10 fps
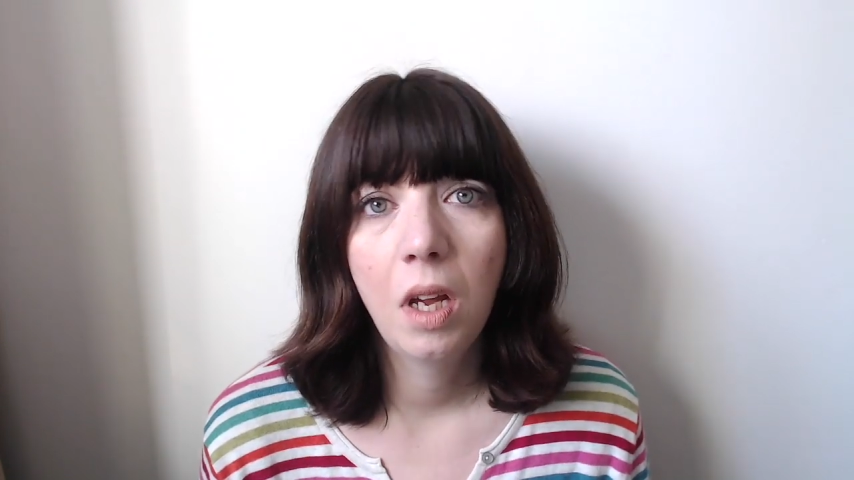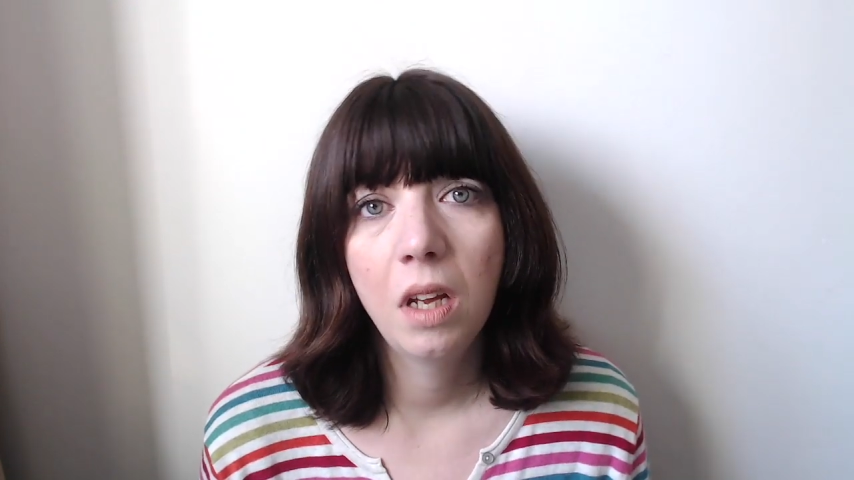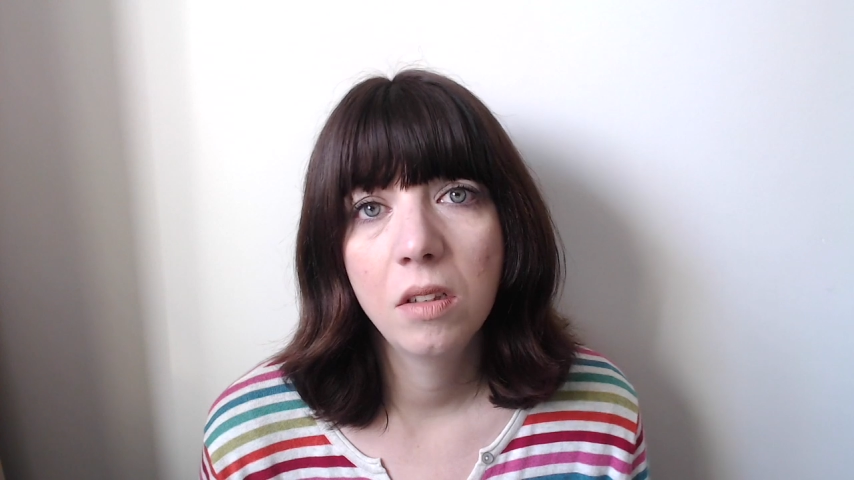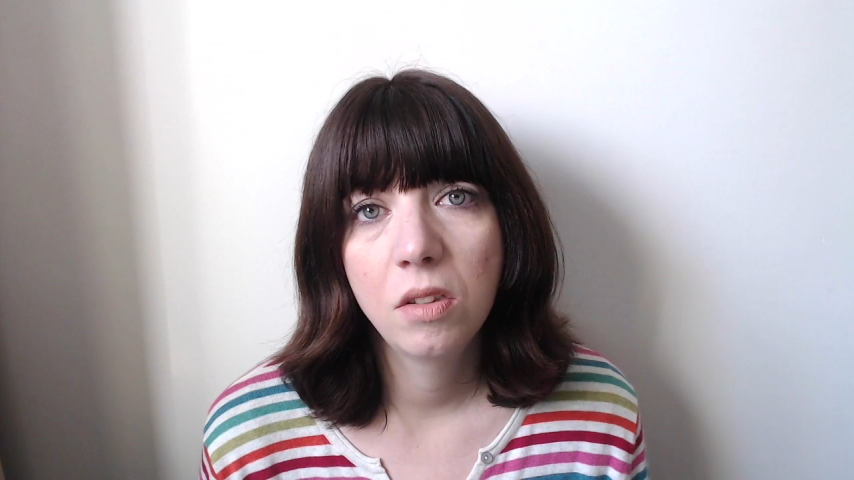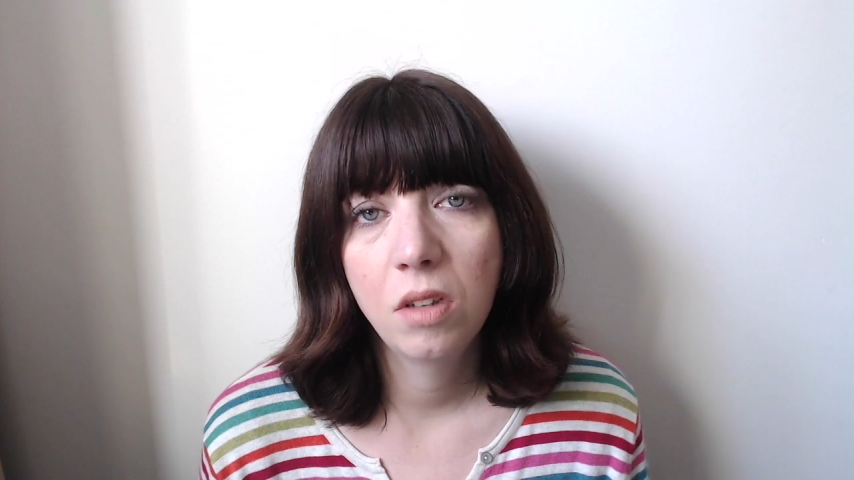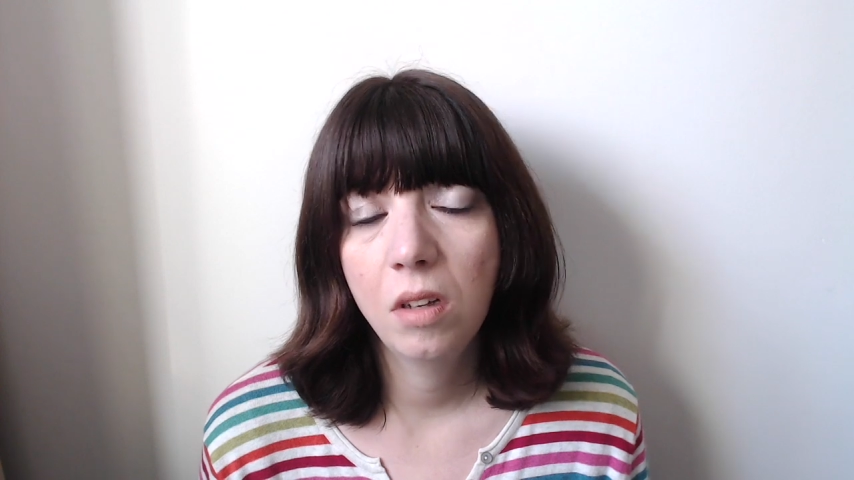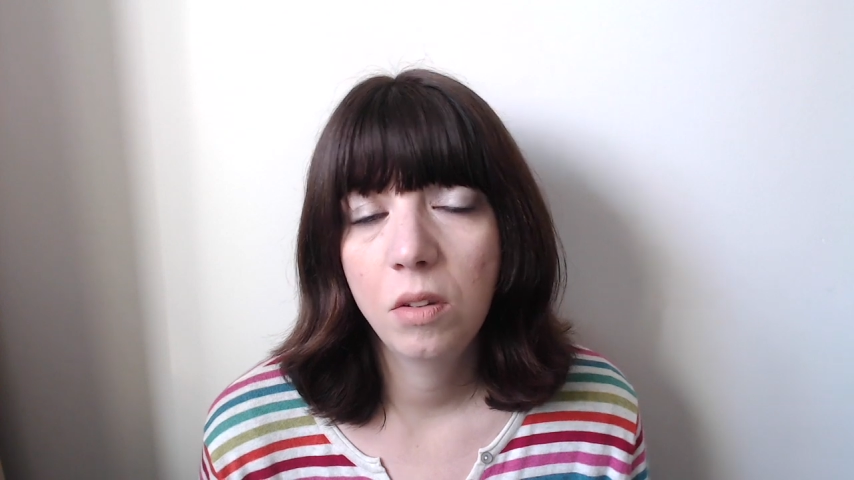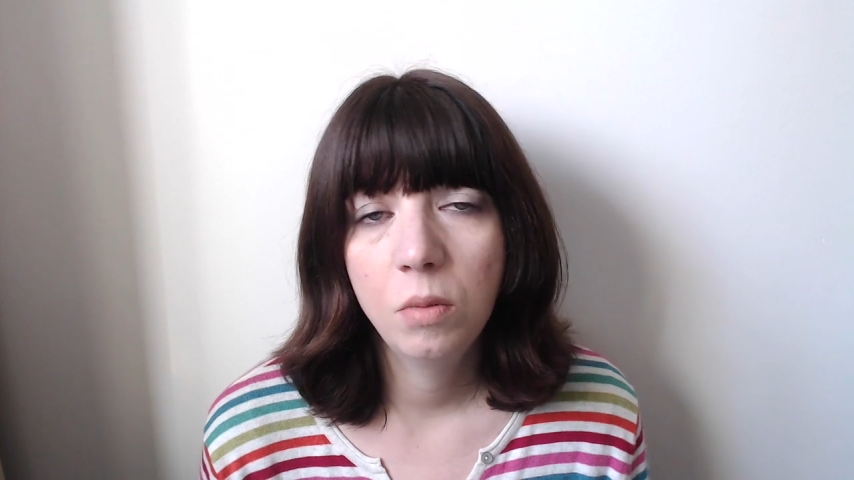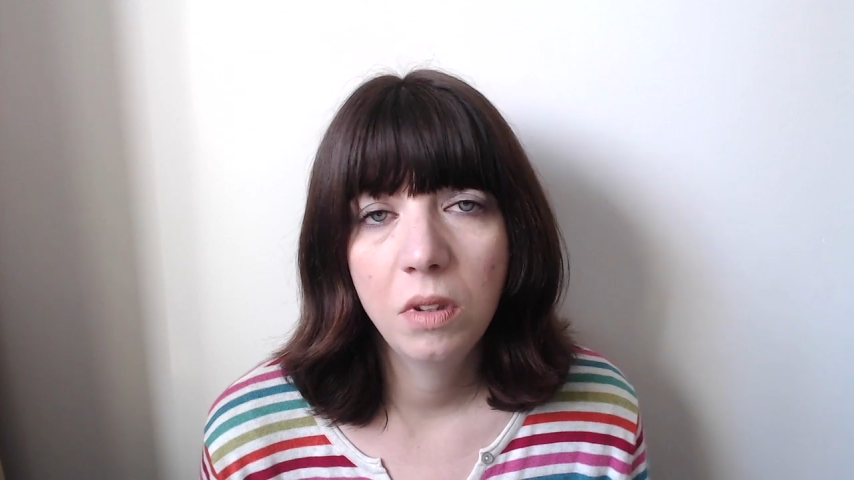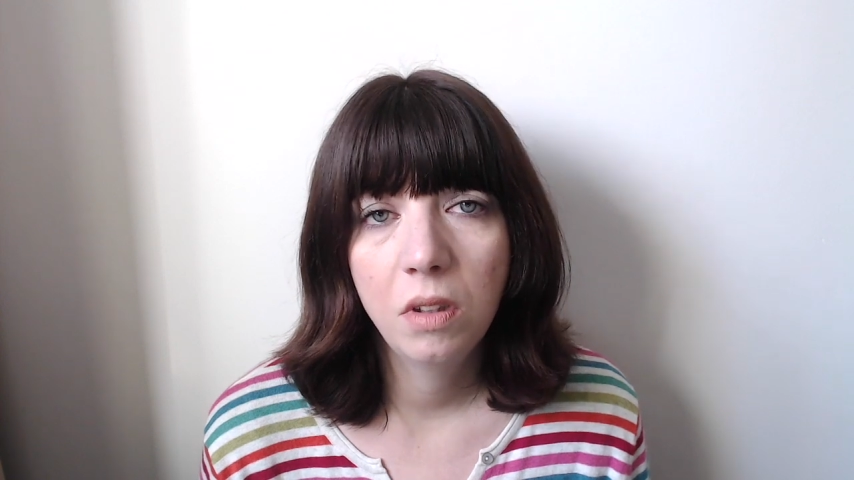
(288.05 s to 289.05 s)
and
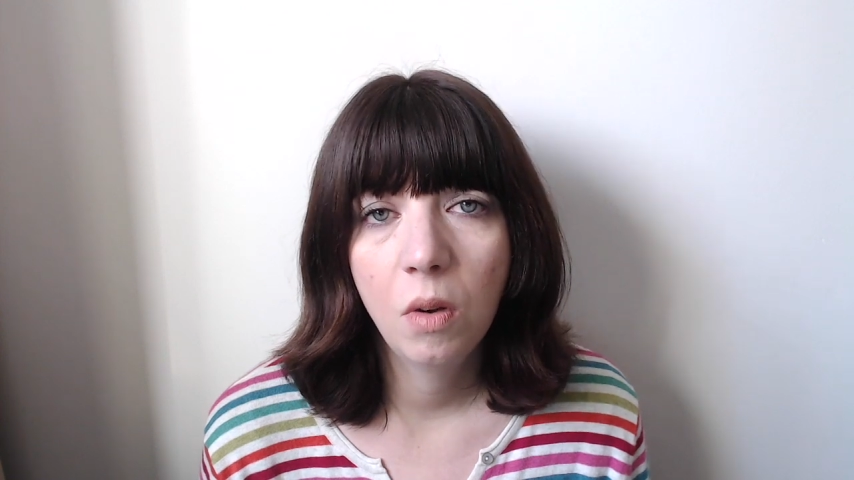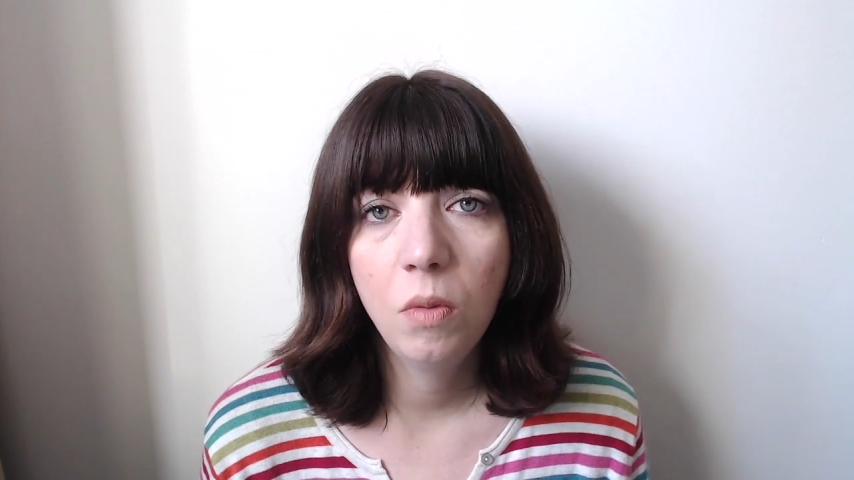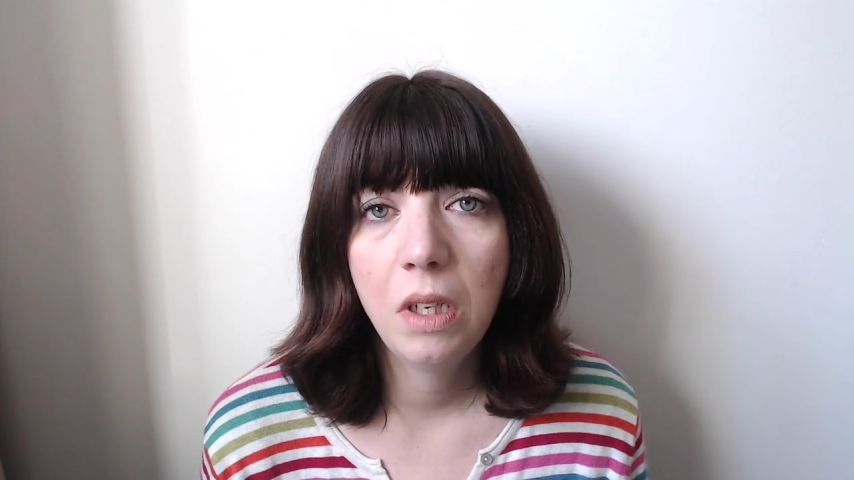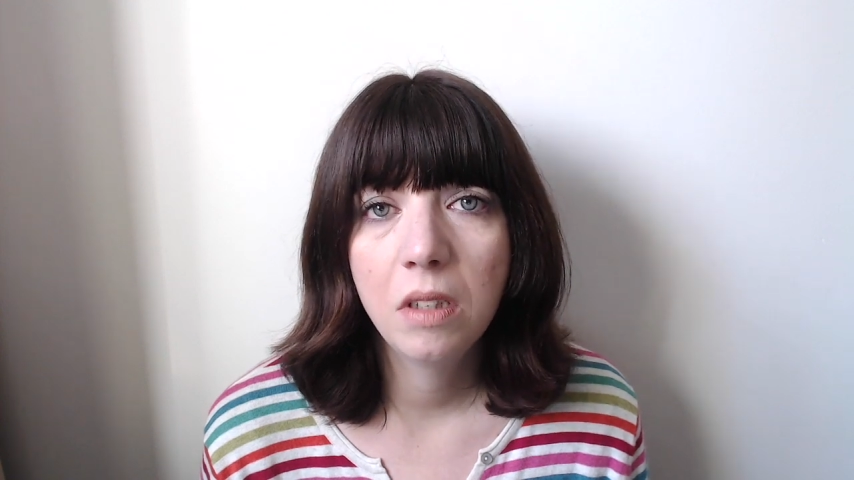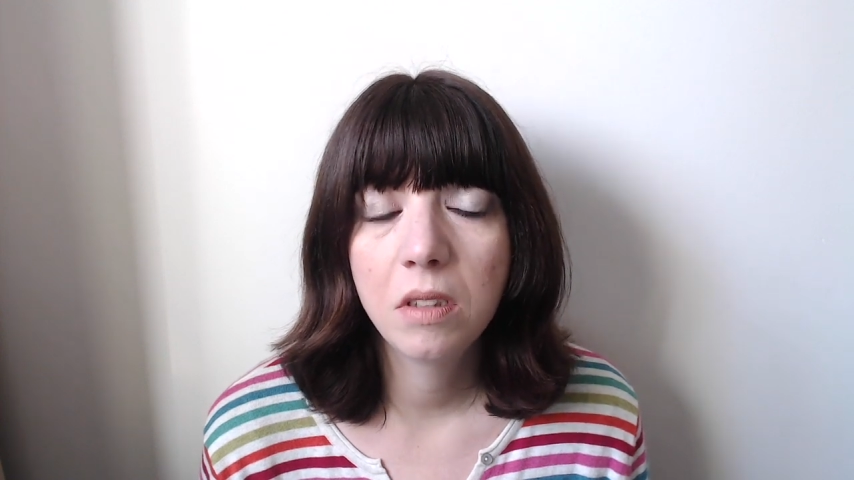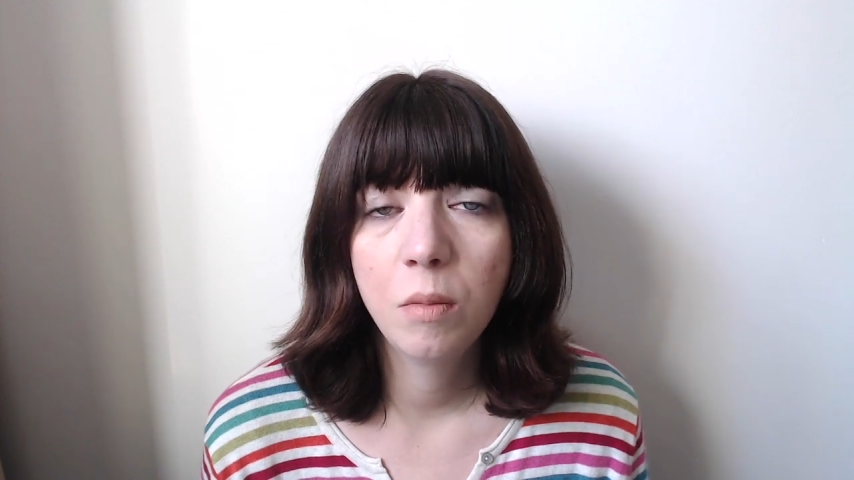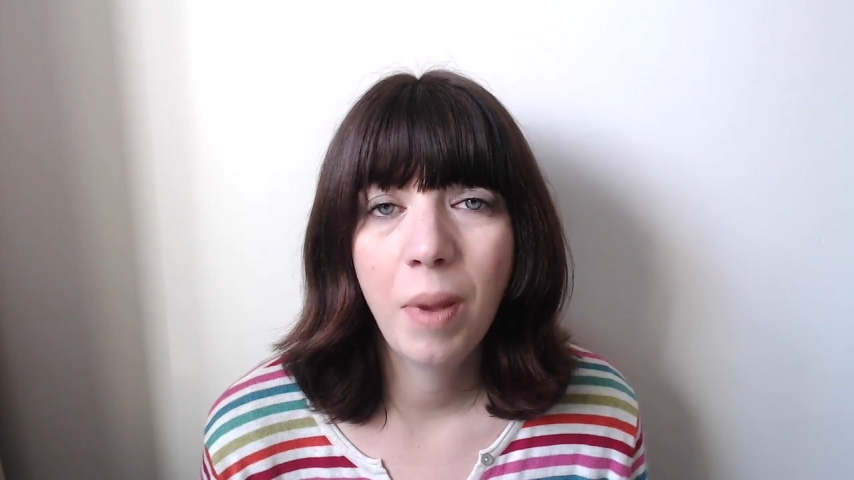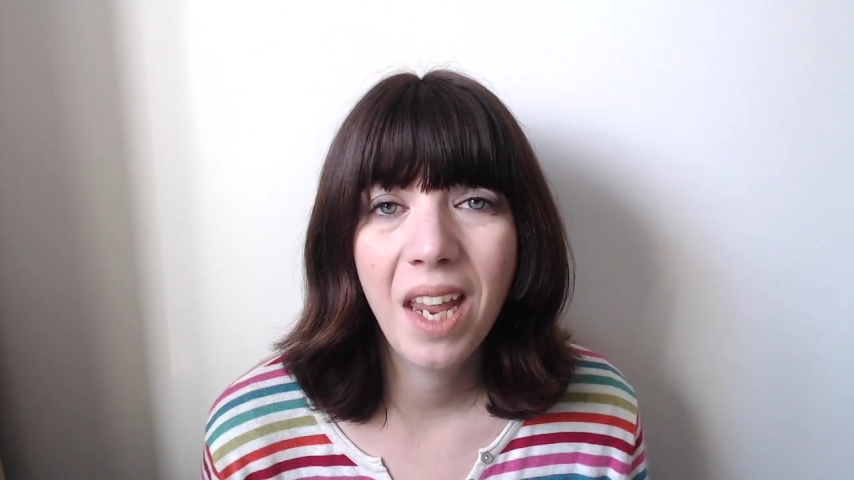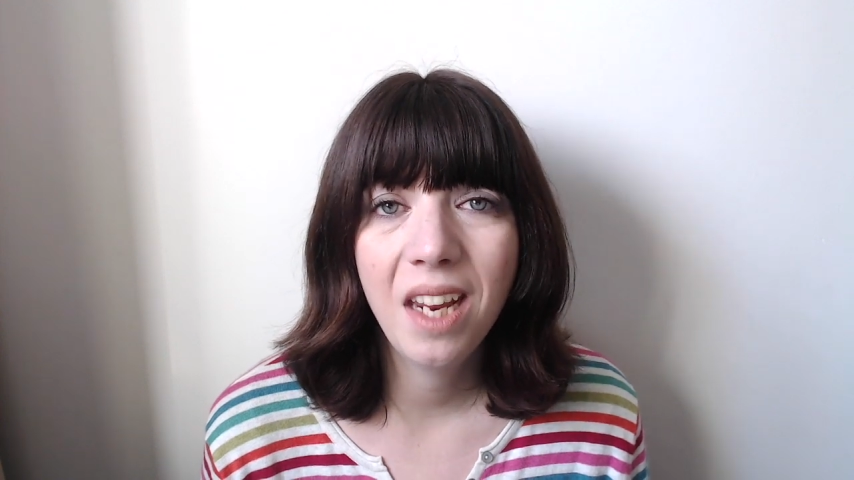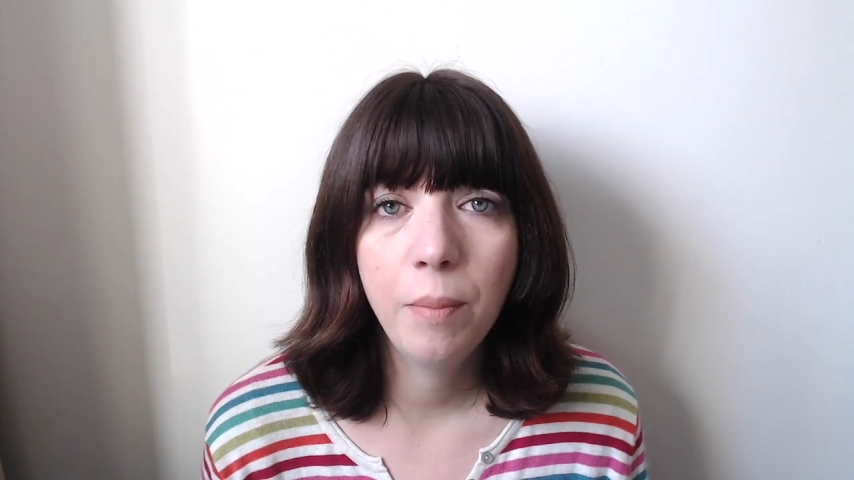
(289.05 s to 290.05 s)
struggle with loneliness and
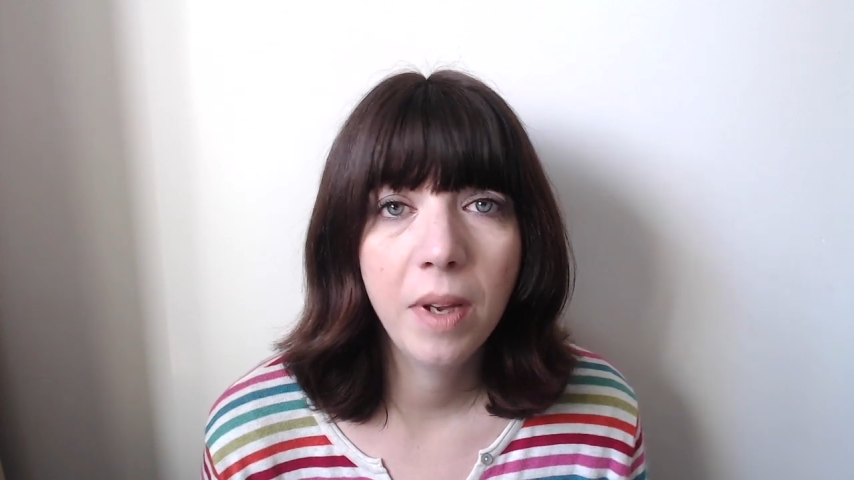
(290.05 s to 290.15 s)
pain